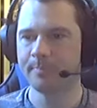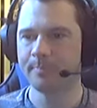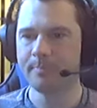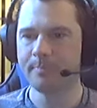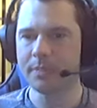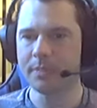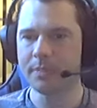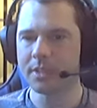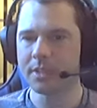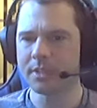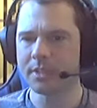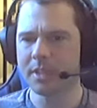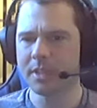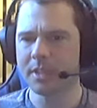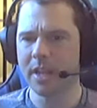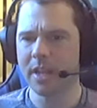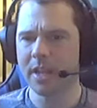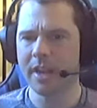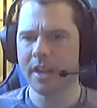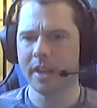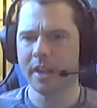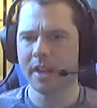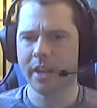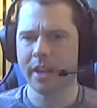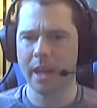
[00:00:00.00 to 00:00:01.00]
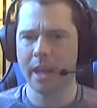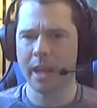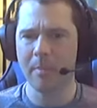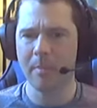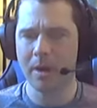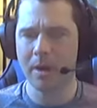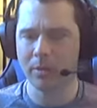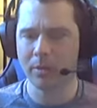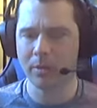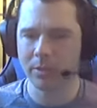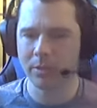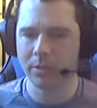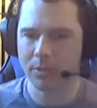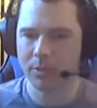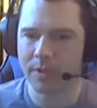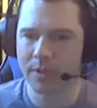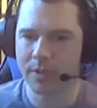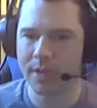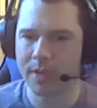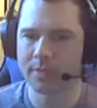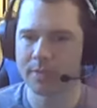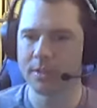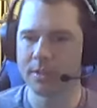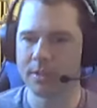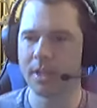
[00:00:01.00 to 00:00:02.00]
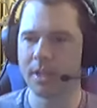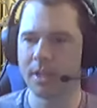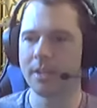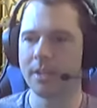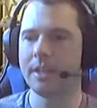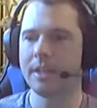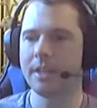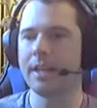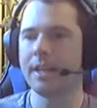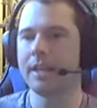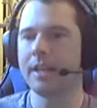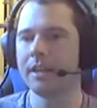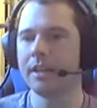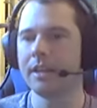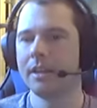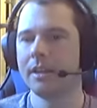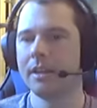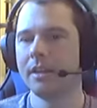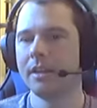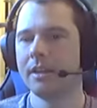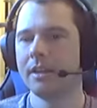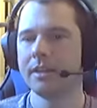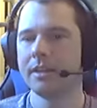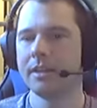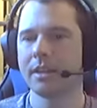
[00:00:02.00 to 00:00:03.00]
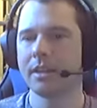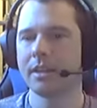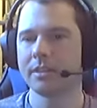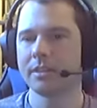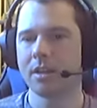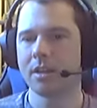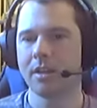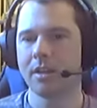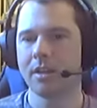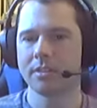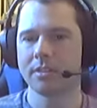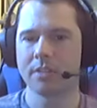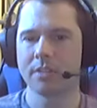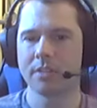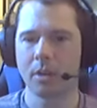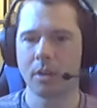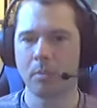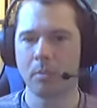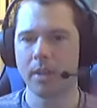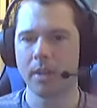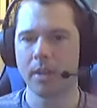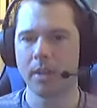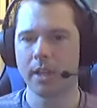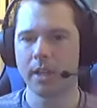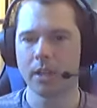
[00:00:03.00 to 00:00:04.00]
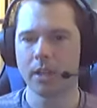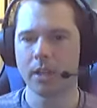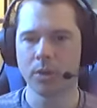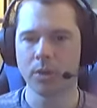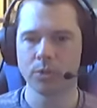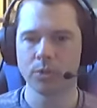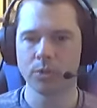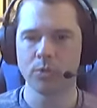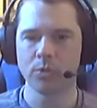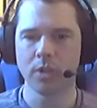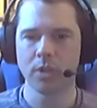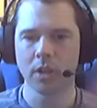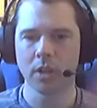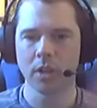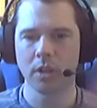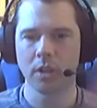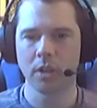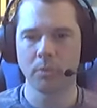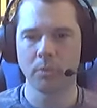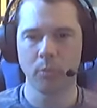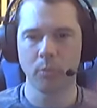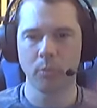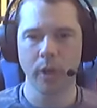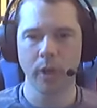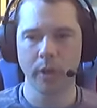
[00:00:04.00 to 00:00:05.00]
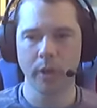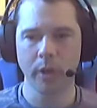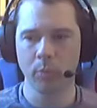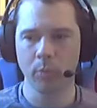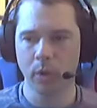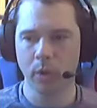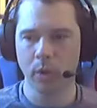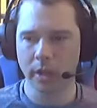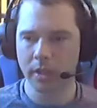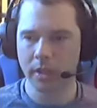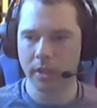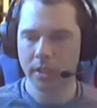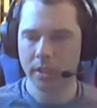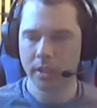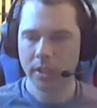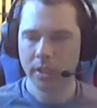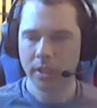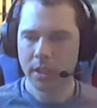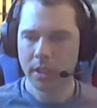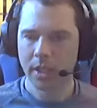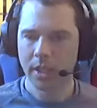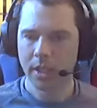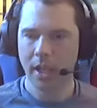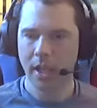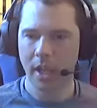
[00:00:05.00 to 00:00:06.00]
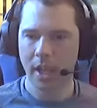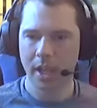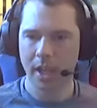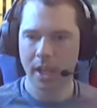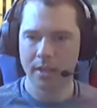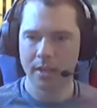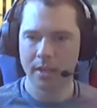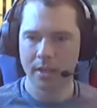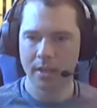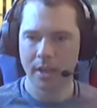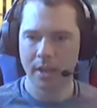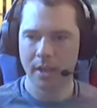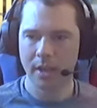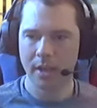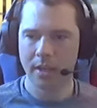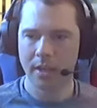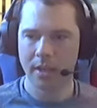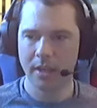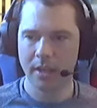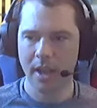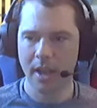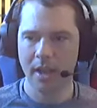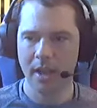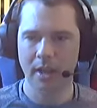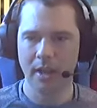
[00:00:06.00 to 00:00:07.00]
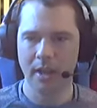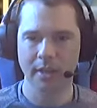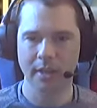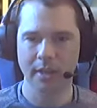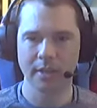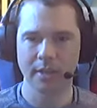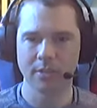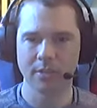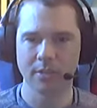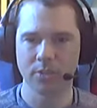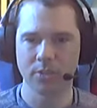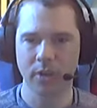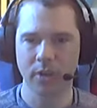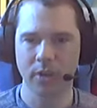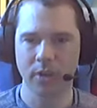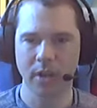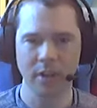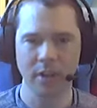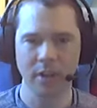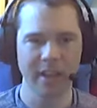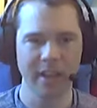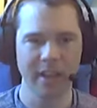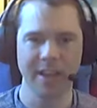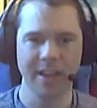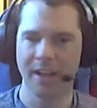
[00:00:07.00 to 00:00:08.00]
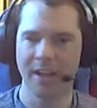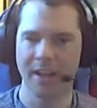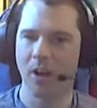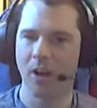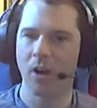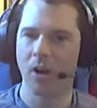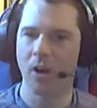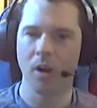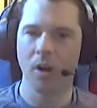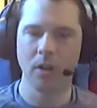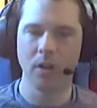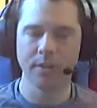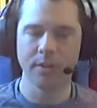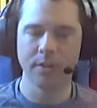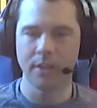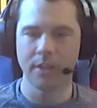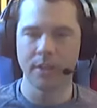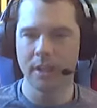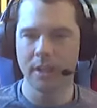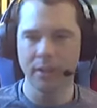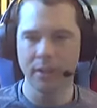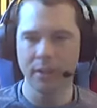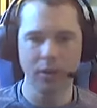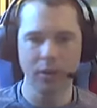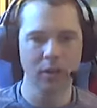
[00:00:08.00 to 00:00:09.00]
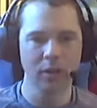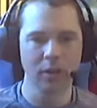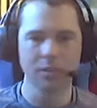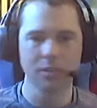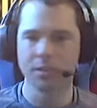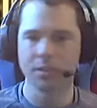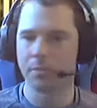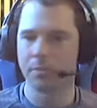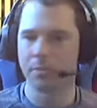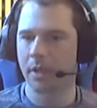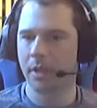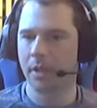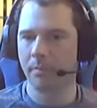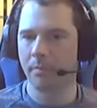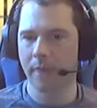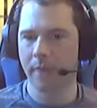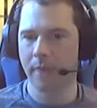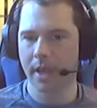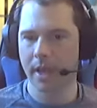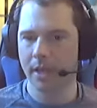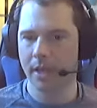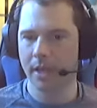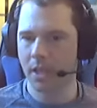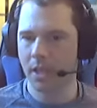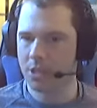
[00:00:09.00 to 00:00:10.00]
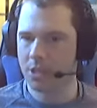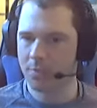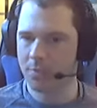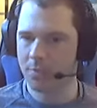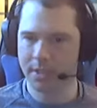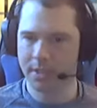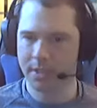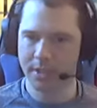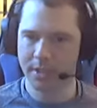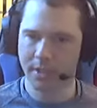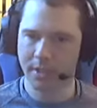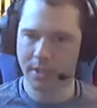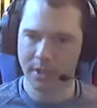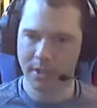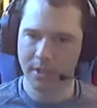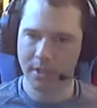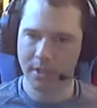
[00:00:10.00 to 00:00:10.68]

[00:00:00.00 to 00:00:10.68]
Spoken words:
Stadia came out in 2019. That's how I started playing Ghost Recon Breakpoint. And yeah, like it's great. You get the ultimate package basically.